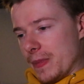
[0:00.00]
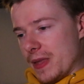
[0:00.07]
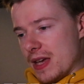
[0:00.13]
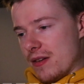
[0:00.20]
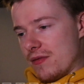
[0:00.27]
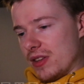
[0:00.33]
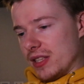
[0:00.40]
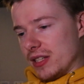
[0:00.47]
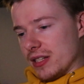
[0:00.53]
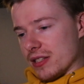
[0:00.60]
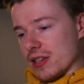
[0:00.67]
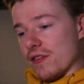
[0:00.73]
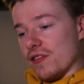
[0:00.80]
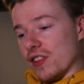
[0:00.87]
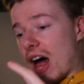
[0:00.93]
Yeah, it really
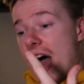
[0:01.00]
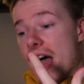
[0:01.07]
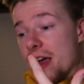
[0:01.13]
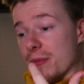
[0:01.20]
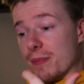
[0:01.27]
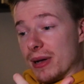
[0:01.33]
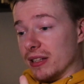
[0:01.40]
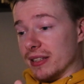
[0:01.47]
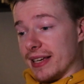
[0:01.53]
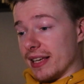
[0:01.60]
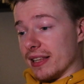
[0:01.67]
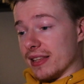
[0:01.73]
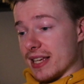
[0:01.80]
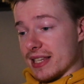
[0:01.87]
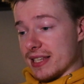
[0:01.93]
does. Flatiron
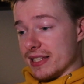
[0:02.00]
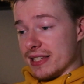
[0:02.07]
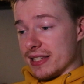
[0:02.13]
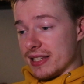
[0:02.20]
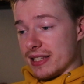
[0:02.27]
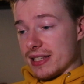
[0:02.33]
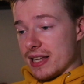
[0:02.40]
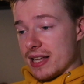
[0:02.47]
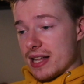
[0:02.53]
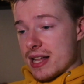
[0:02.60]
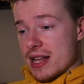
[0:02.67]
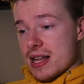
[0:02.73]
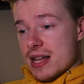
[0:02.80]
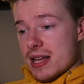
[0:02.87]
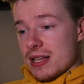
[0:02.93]
building. This
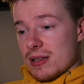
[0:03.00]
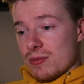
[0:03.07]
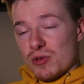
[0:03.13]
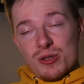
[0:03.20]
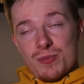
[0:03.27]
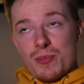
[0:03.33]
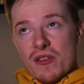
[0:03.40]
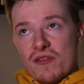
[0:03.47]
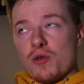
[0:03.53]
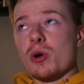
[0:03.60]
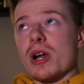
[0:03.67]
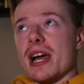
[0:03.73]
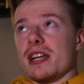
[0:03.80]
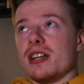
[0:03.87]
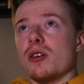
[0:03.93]
was
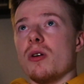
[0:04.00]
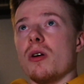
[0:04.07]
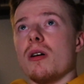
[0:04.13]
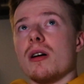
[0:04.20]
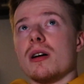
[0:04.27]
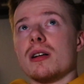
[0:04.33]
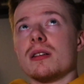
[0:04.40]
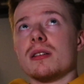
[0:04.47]
before I got